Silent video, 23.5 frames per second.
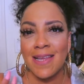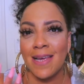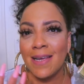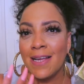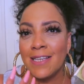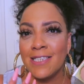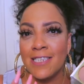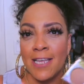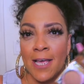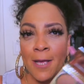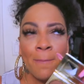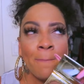Like
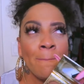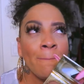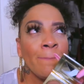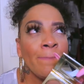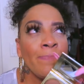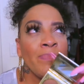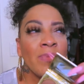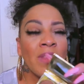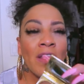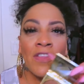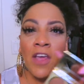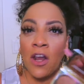I said,
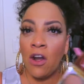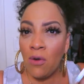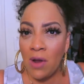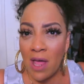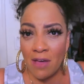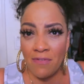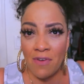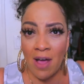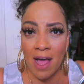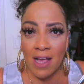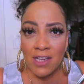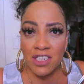they don't
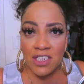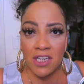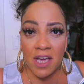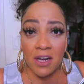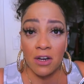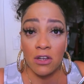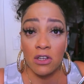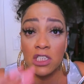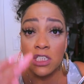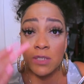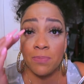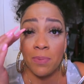have
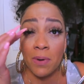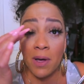eyeshadows,